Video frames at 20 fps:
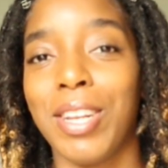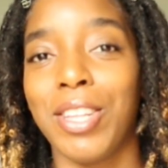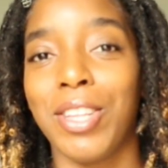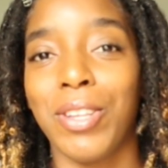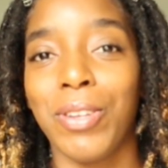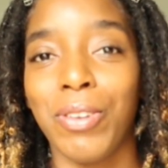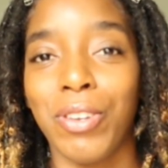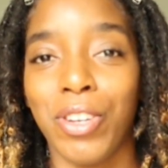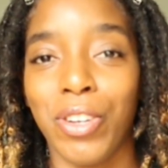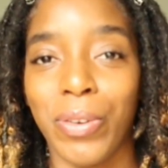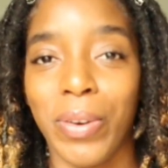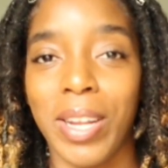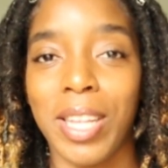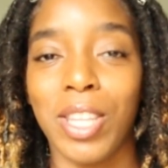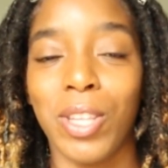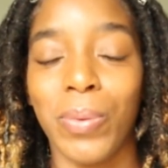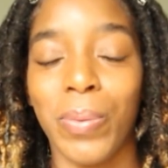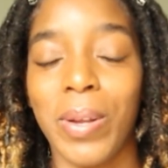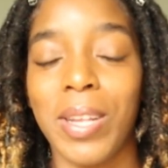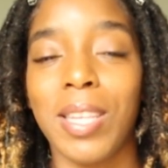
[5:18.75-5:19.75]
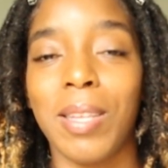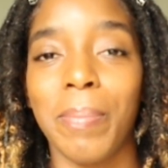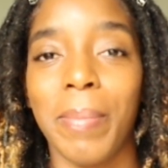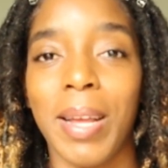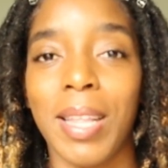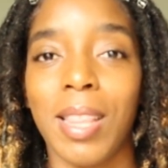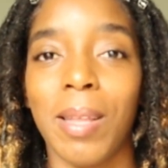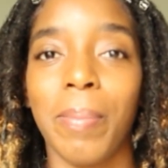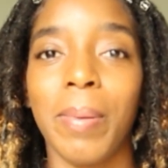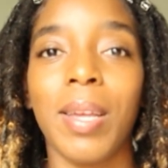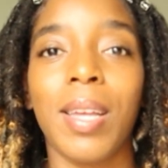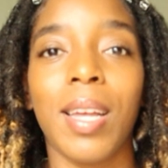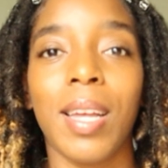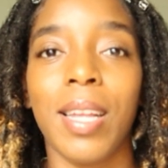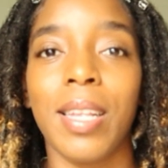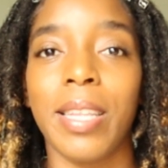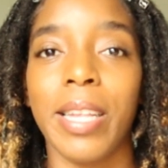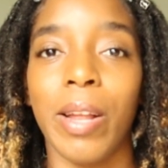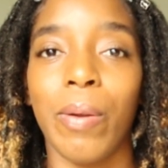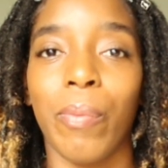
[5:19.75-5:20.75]
the 2-strand twist method
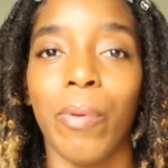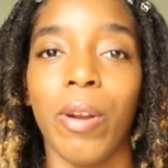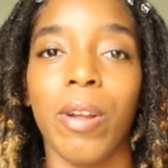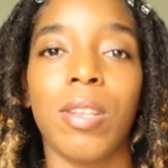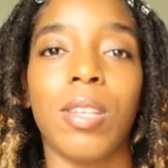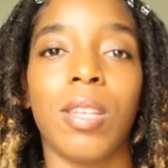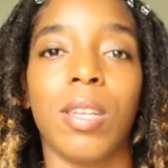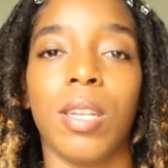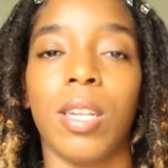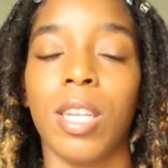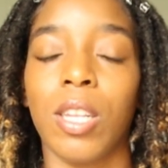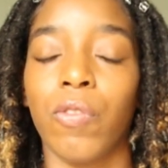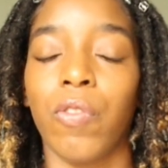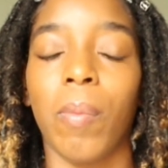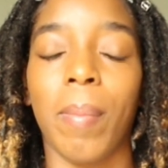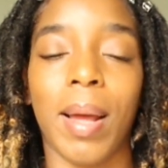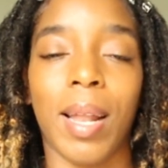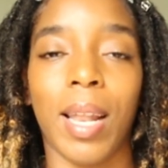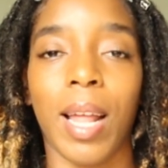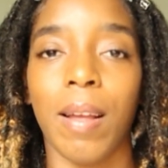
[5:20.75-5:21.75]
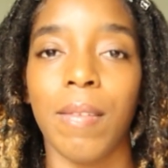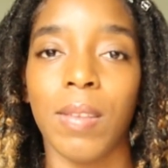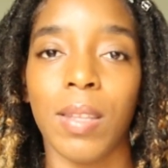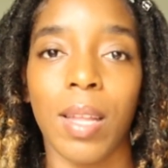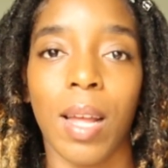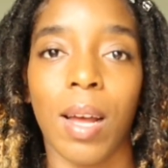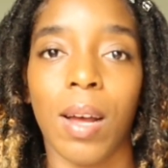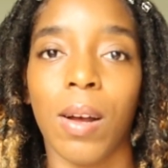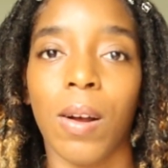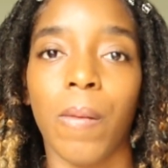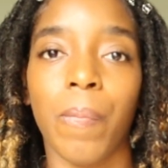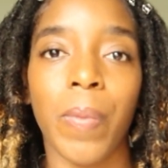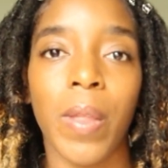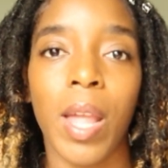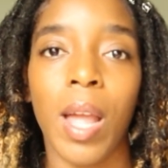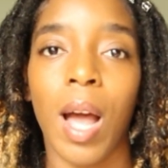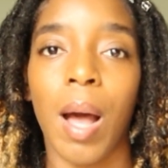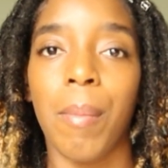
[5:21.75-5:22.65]
because it works just for my lifestyle.